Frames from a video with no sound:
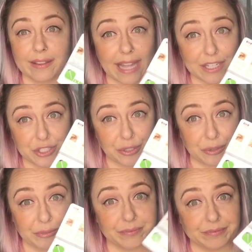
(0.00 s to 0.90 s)
Lash glue,
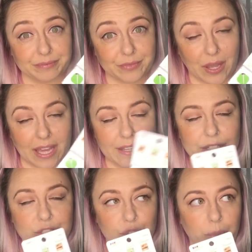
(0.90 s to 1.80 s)
okay?
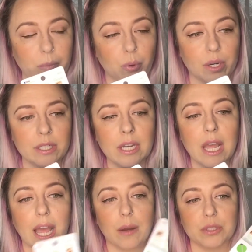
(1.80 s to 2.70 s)
Super important.
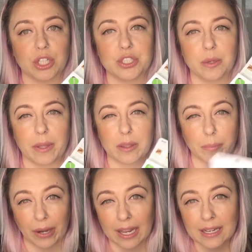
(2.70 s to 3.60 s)
I will talk to you about the
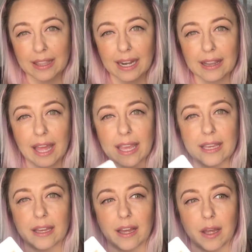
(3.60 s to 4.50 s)
brand that I
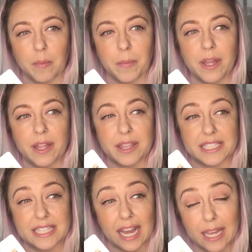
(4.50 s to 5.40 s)
like, the
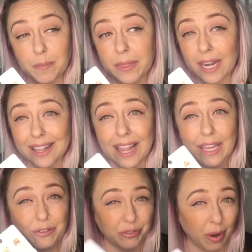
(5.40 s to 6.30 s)
type that I
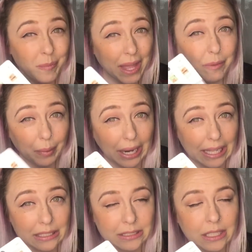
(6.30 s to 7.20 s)
like from that
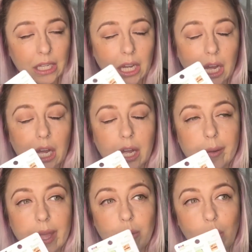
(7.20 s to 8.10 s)
brand,
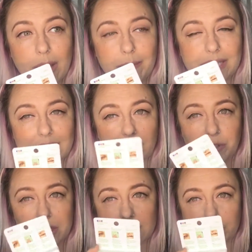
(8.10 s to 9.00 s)
and why it makes a
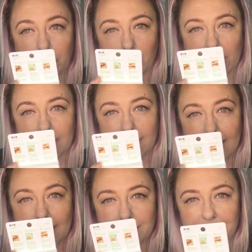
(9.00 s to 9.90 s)
difference, but we'll get into
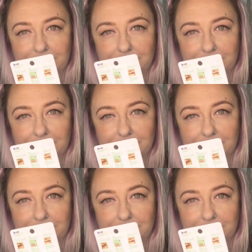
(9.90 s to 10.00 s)
that.